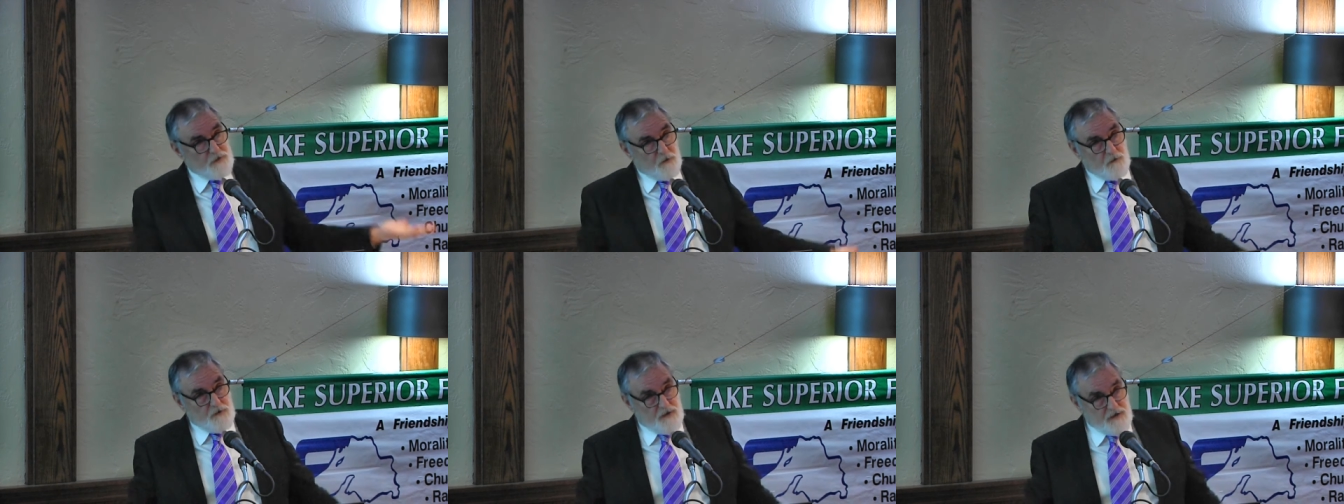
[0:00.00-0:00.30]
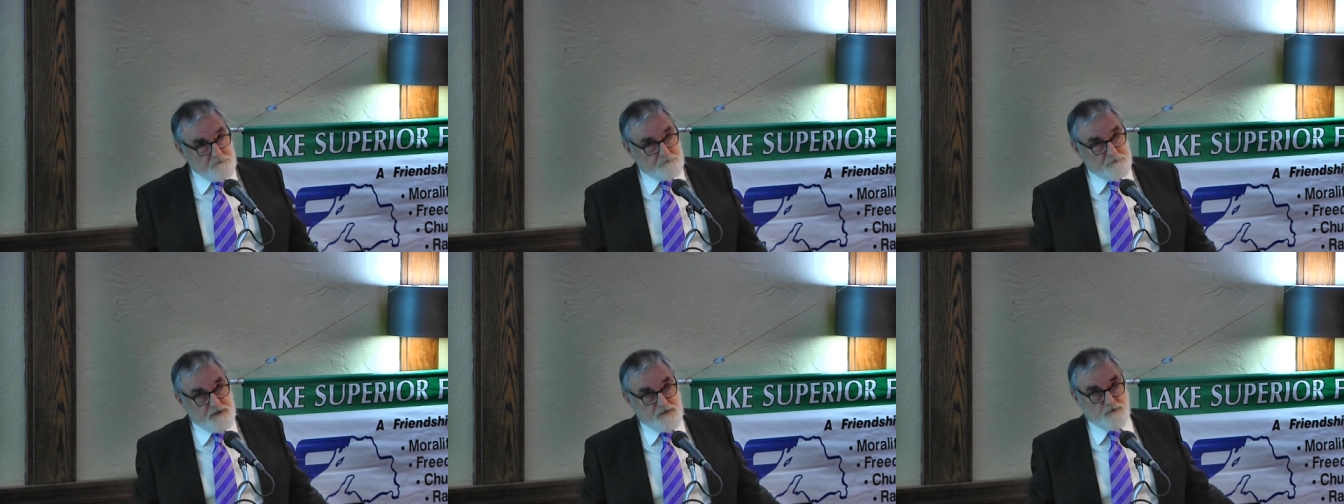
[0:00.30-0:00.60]
don't
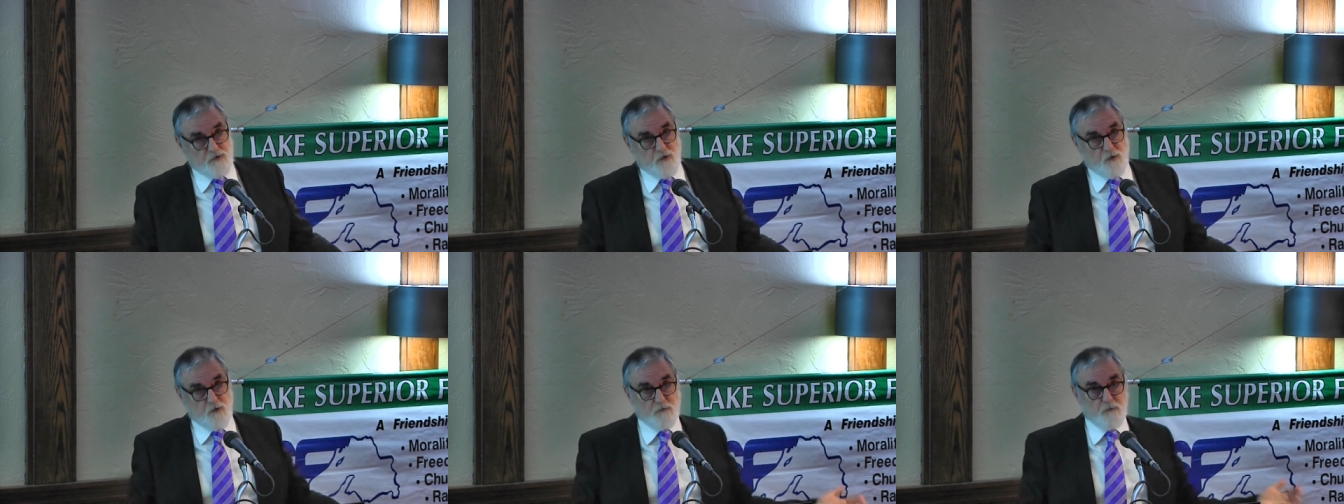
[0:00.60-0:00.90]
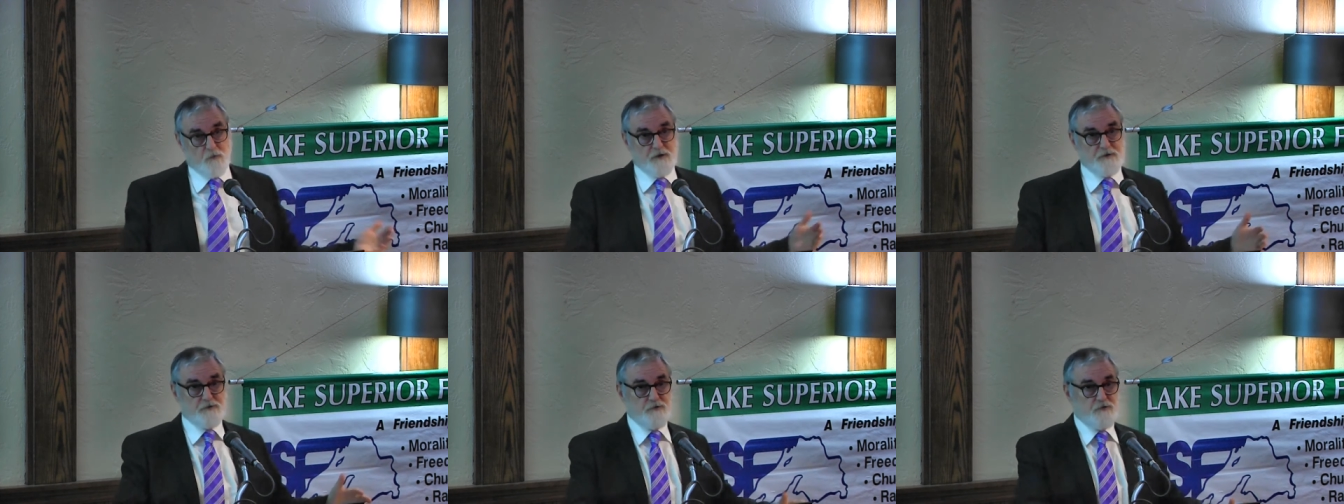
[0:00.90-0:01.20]
like being told
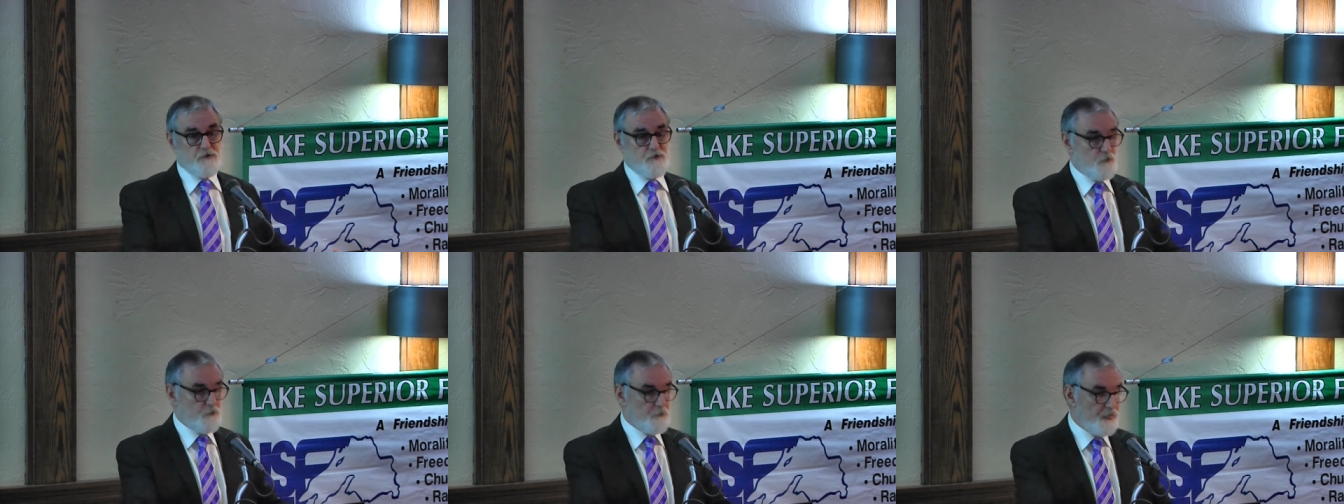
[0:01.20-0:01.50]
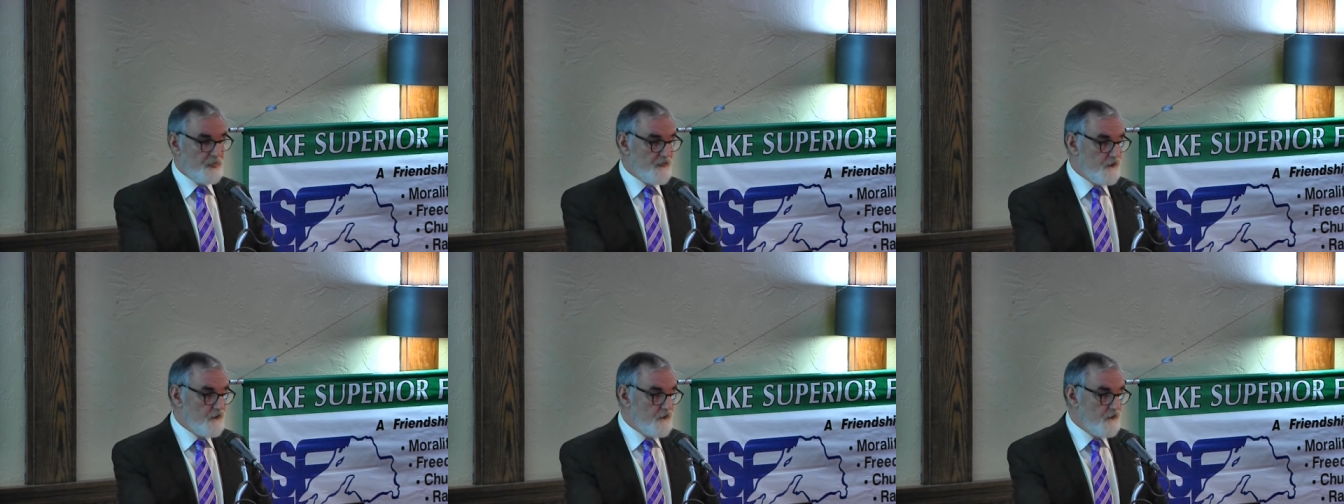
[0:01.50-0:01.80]
what to do.
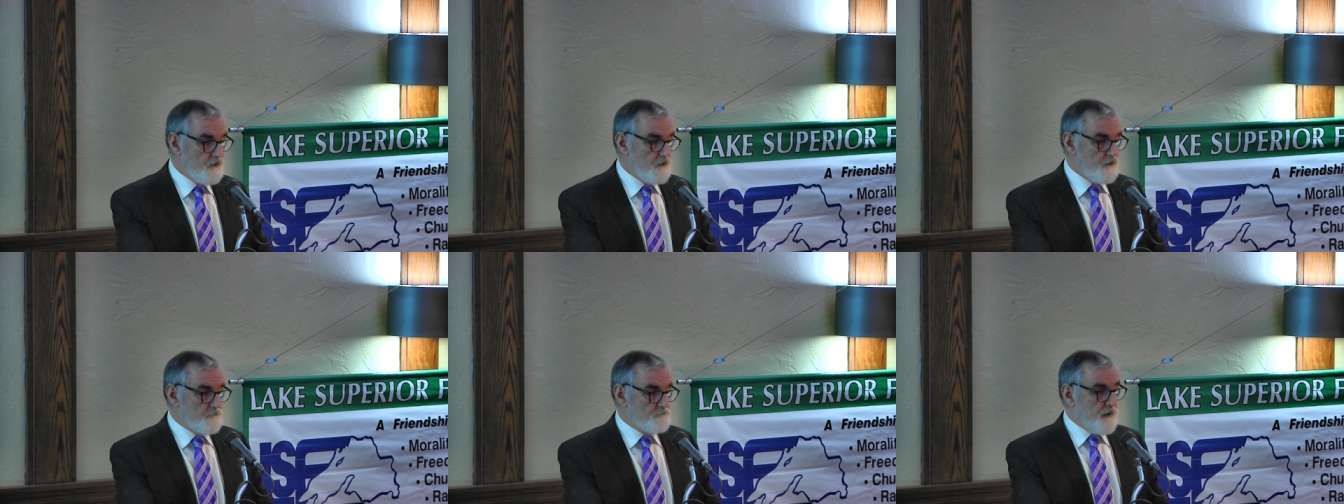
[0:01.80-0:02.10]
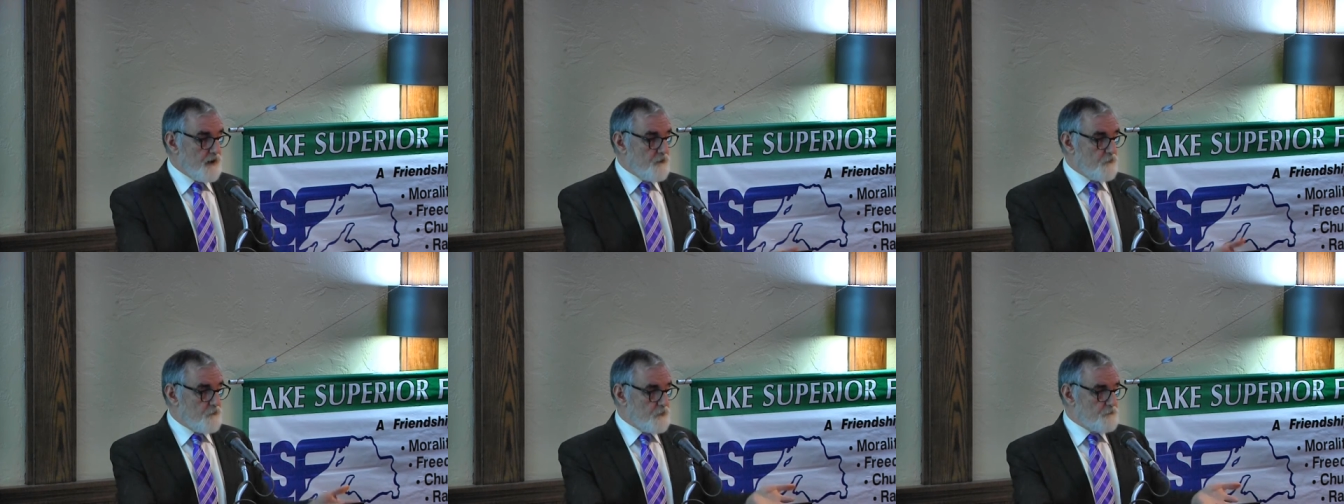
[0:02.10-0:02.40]

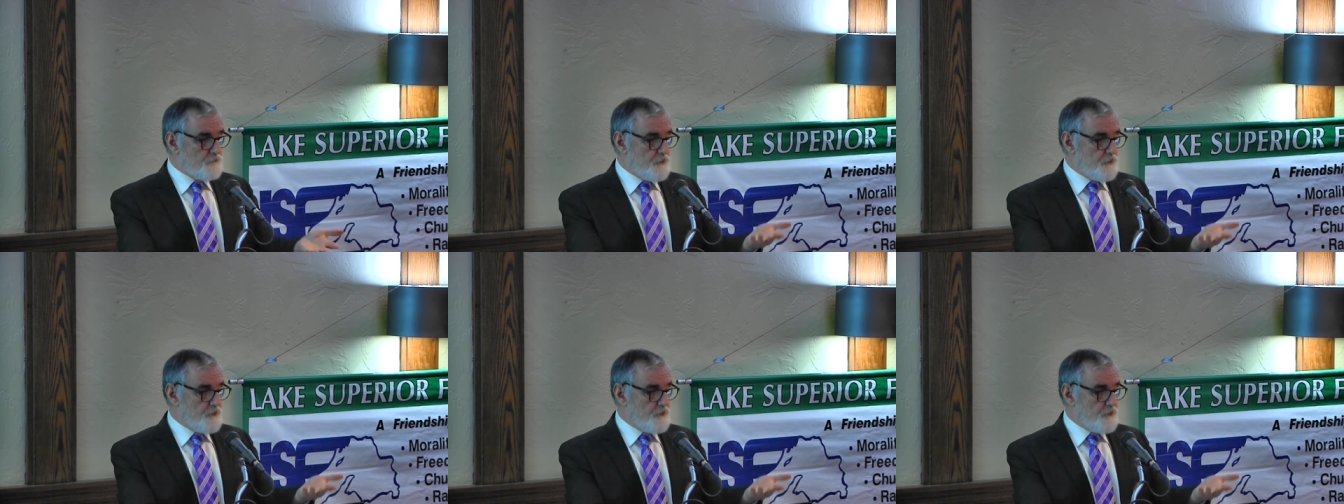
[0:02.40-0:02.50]
But we're